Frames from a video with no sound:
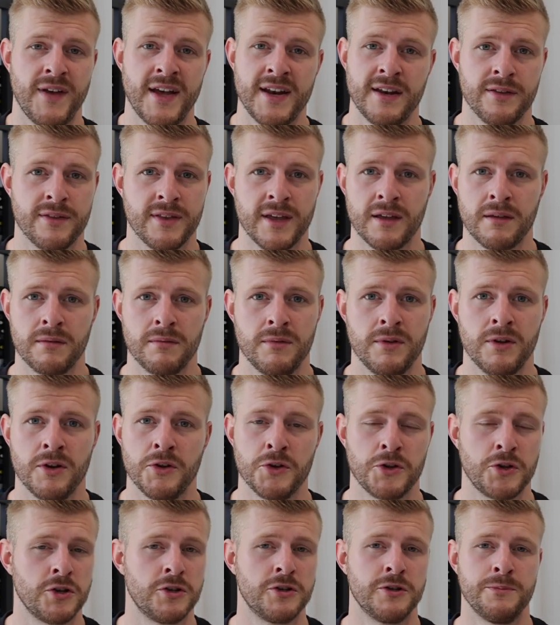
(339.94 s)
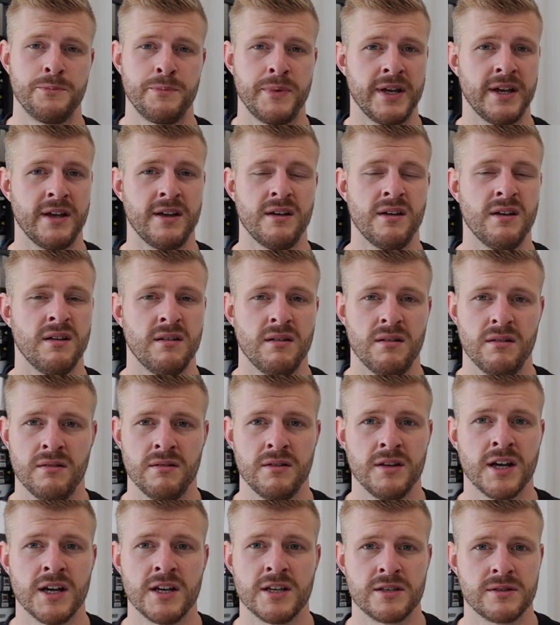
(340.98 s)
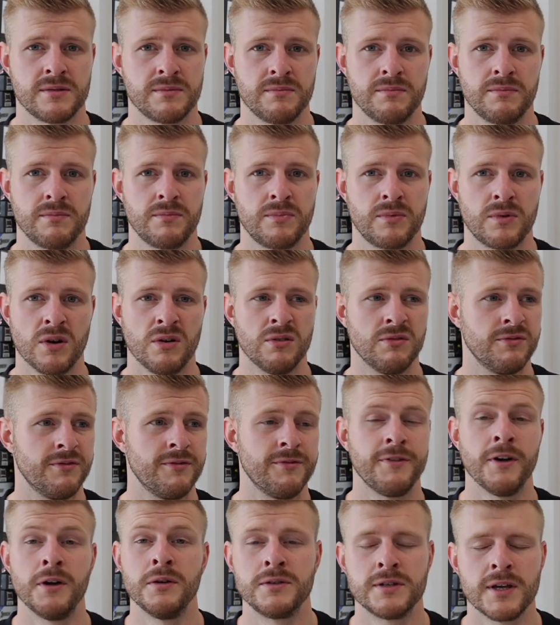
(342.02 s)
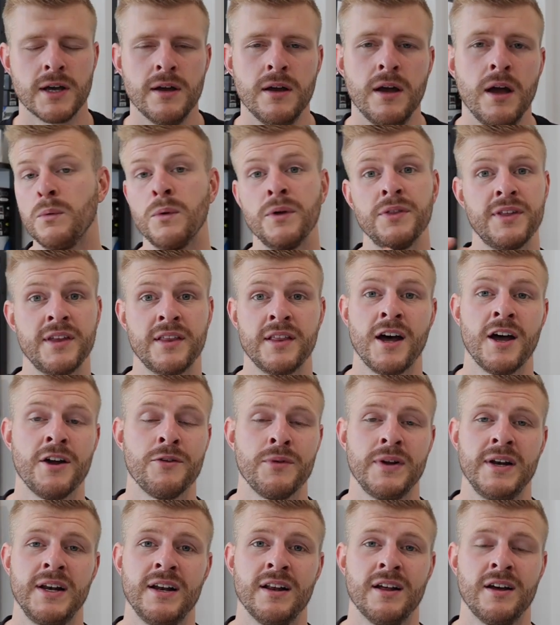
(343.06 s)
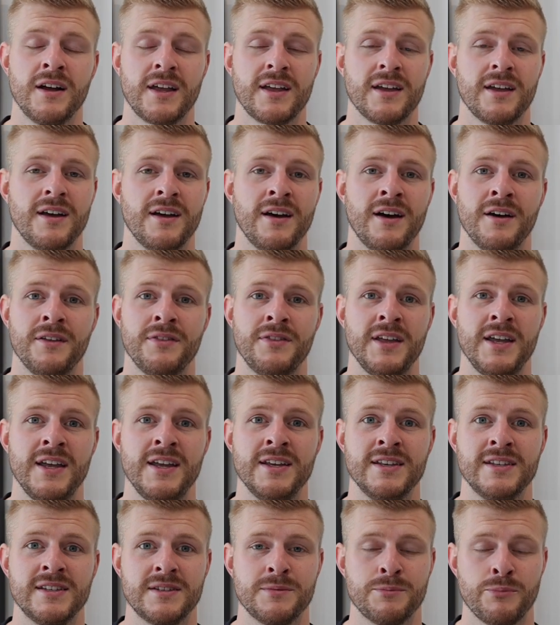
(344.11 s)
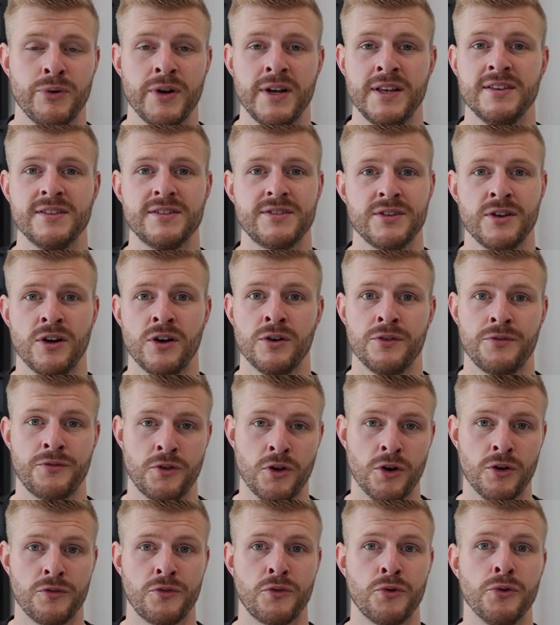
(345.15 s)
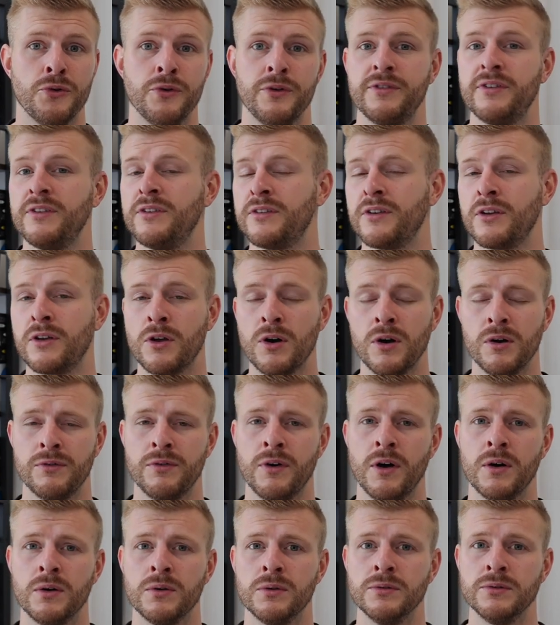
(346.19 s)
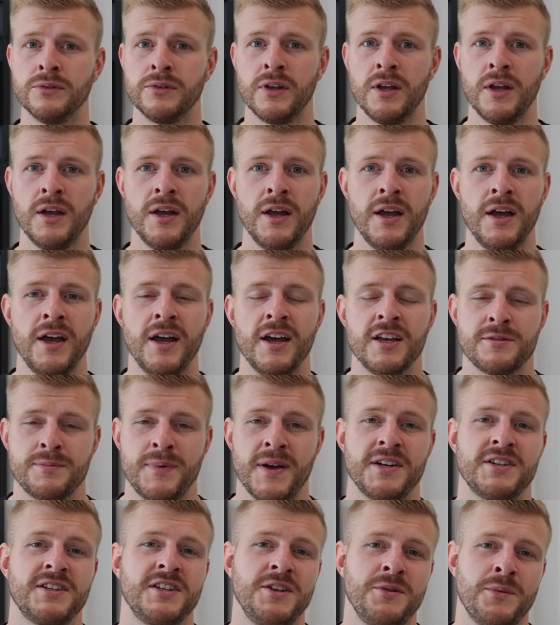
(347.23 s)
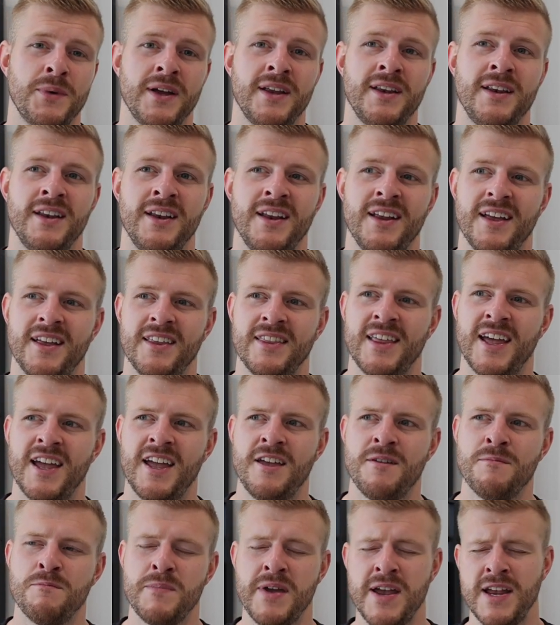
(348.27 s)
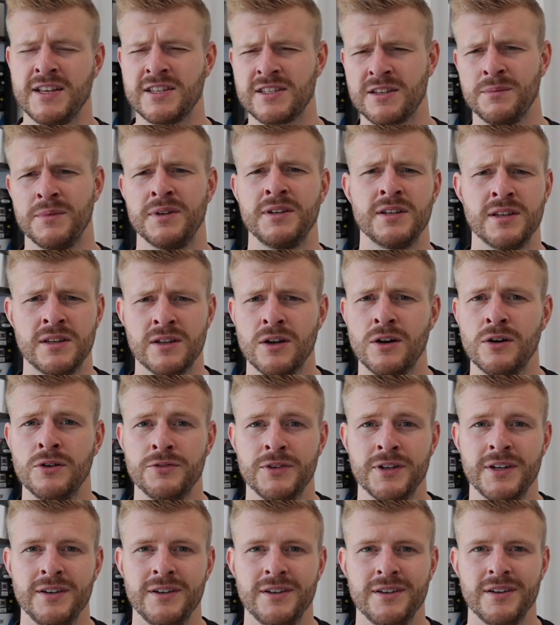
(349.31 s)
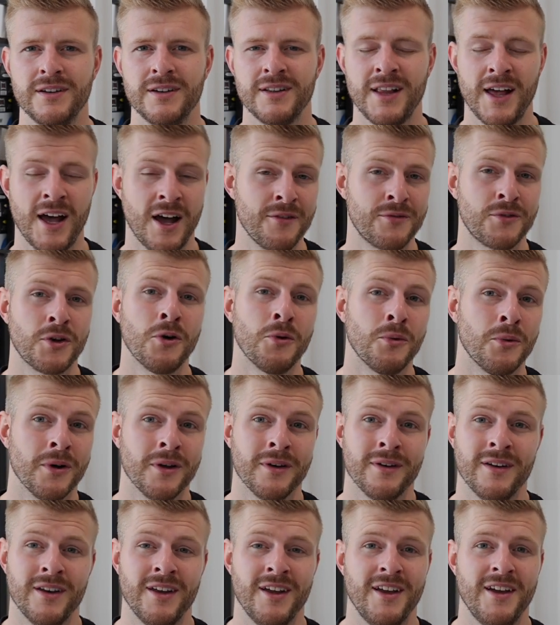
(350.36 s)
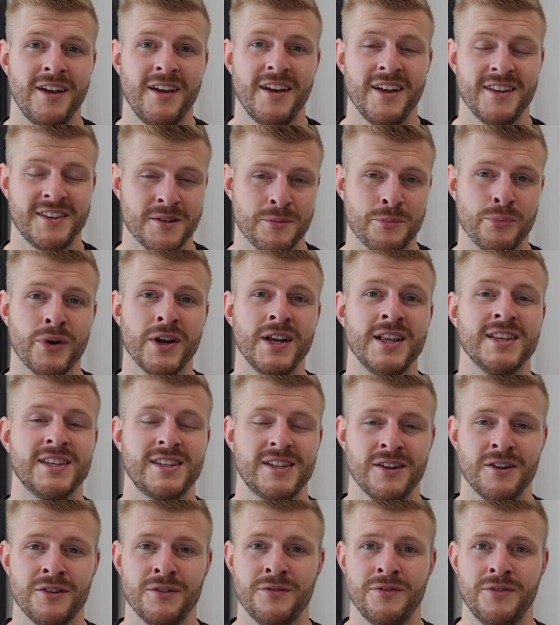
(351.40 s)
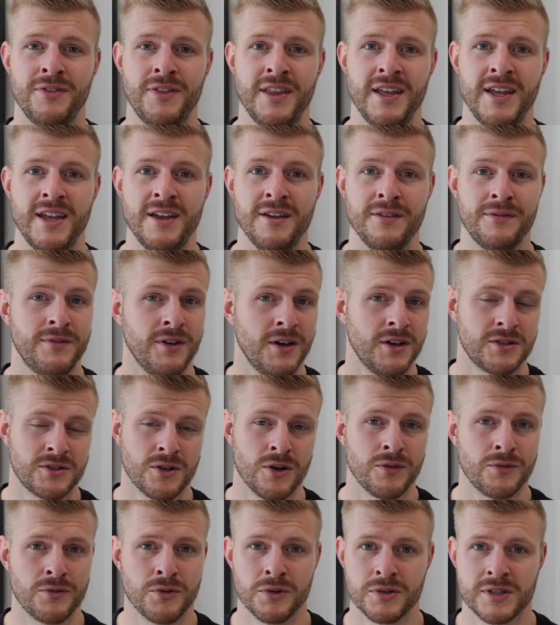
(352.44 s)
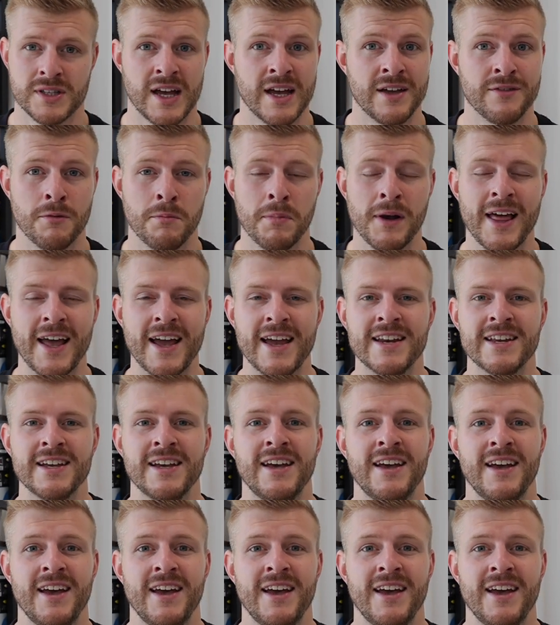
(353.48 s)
anything. You know, it could just be a nice golf photo. One thing that I really like are these prints of golf courses and golf holes, especially when they mean something to the golfer. I've got one, it's a print of the first golf course that I ever played.